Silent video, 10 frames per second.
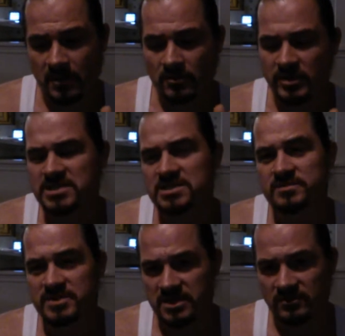
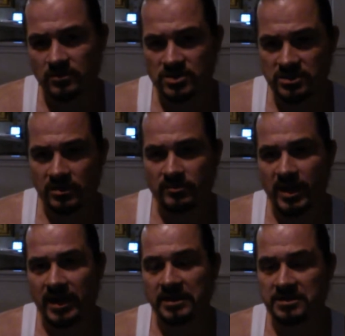Racism is evolutionary
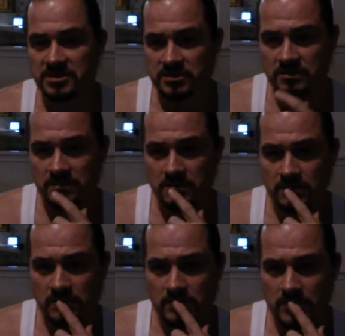baggage.
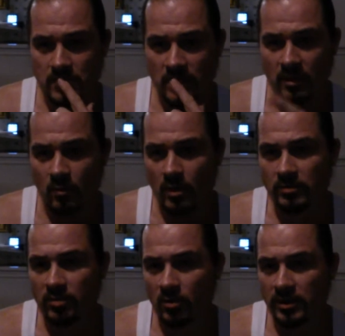At
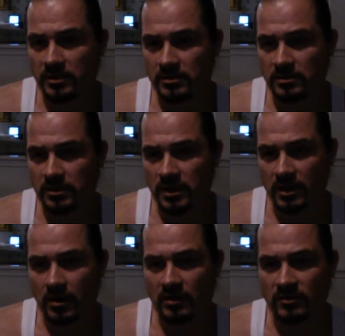one point in
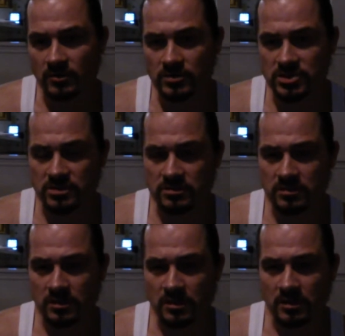our evolution
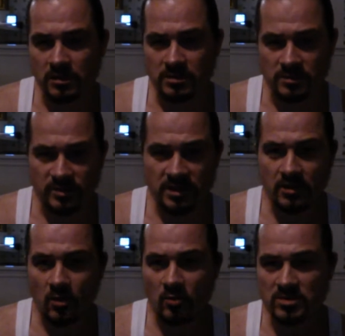to
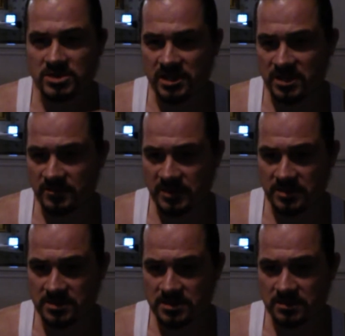being Homo
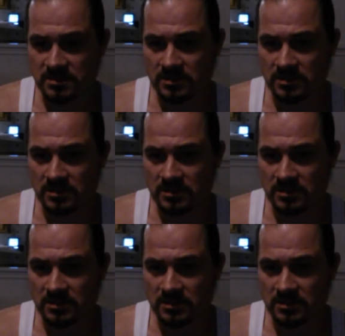sapiens,